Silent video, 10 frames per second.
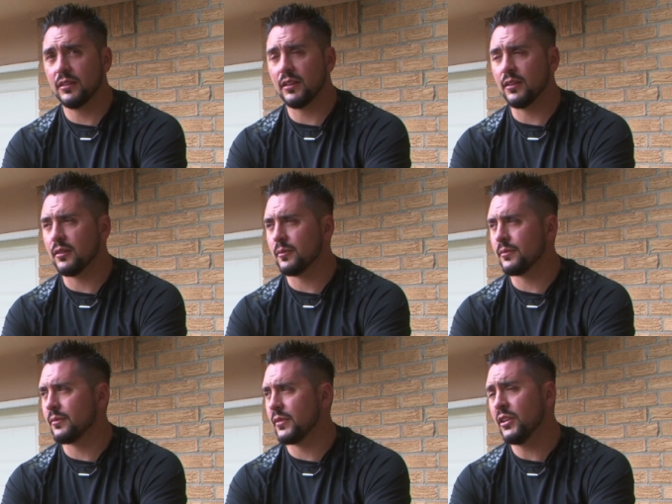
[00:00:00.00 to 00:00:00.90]

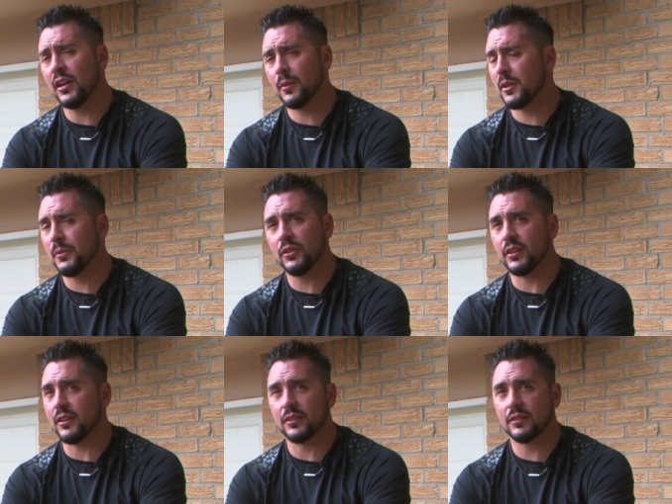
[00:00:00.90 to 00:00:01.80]
you're not gonna be a
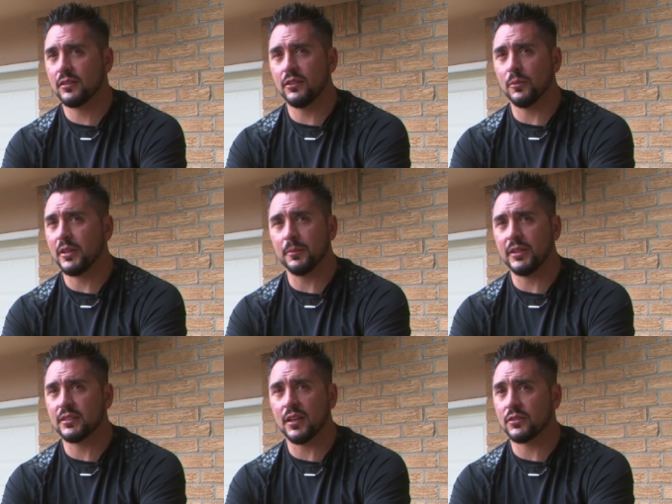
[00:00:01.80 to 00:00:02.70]
millionaire, you know, being a
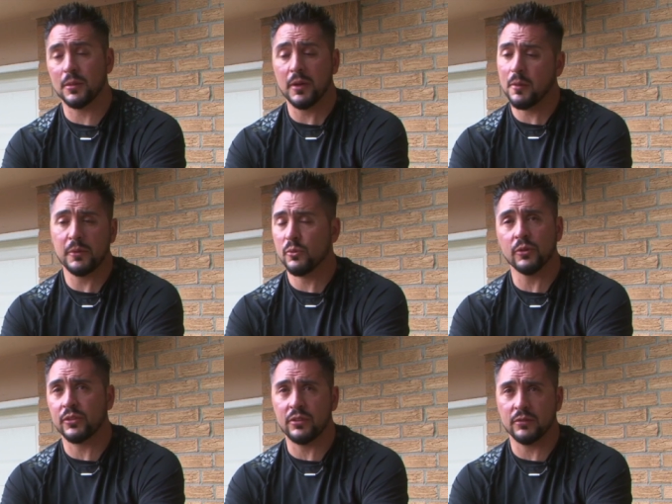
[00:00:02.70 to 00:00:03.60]
peace officer. I'm gonna be
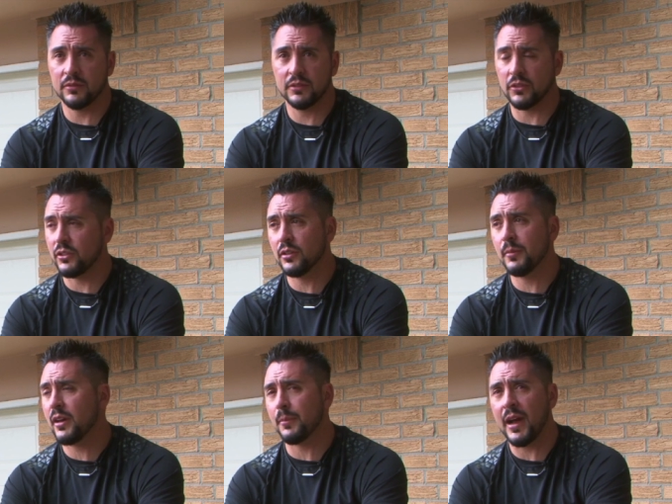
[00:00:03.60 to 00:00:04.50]
real with you. So your
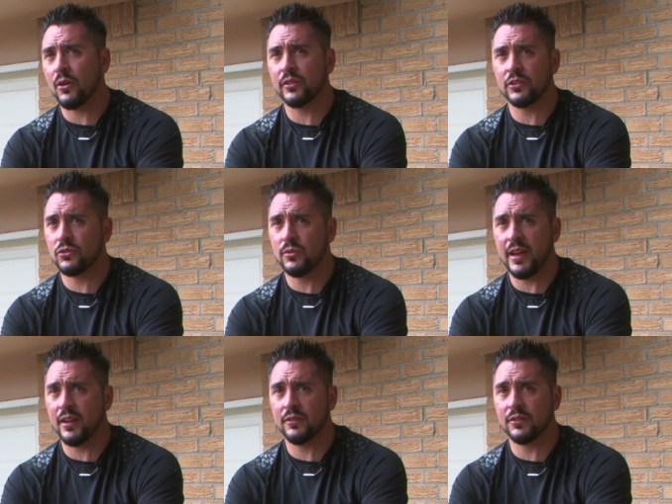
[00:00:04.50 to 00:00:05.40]
amount of power that you
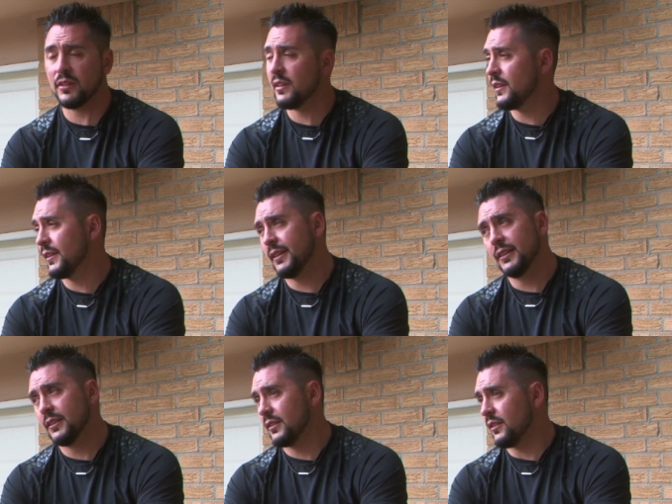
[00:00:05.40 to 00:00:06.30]
have,
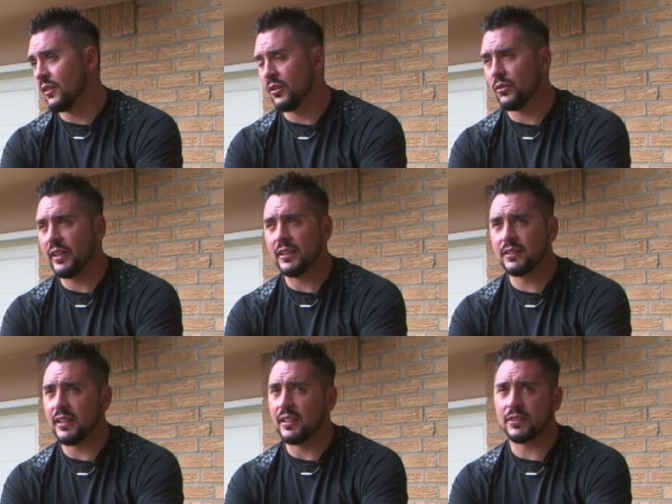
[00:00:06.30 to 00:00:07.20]
you know,
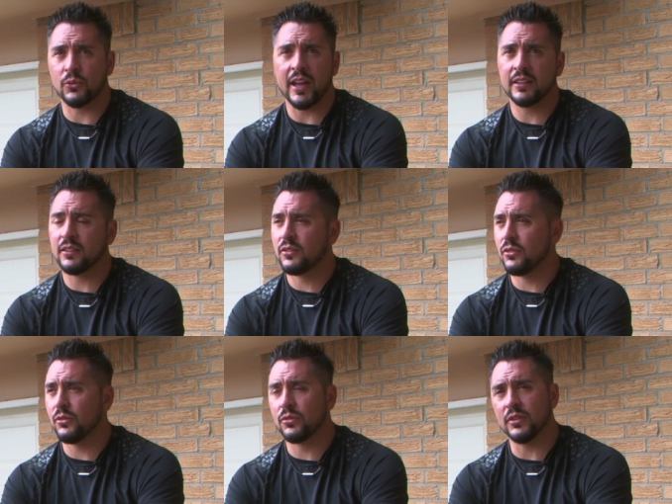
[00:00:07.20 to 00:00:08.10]
it's granted to
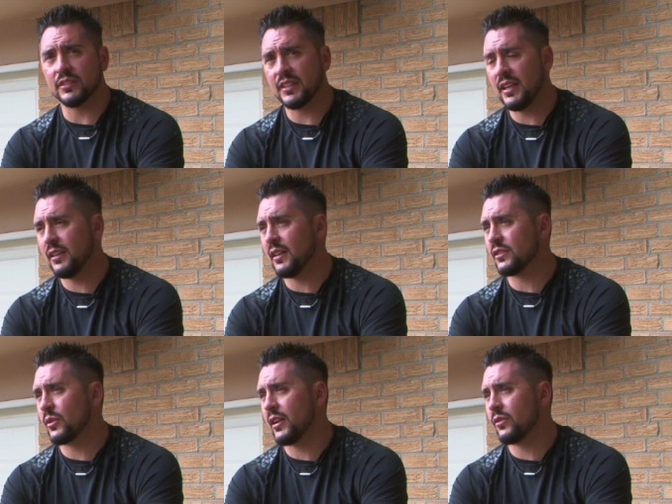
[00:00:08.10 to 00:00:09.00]
you through the state,
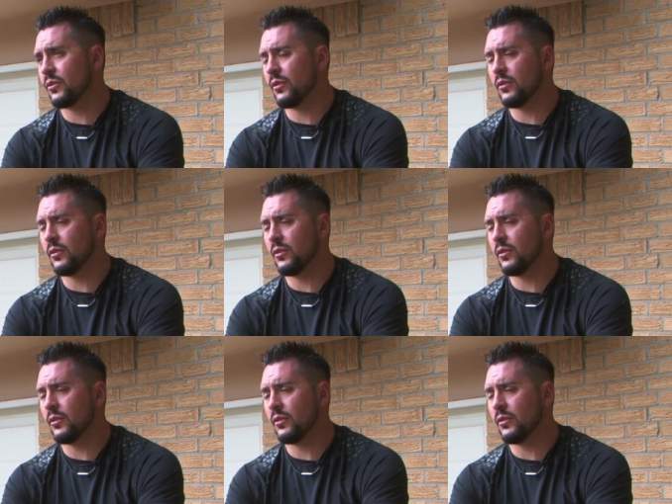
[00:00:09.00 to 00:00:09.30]
it's granted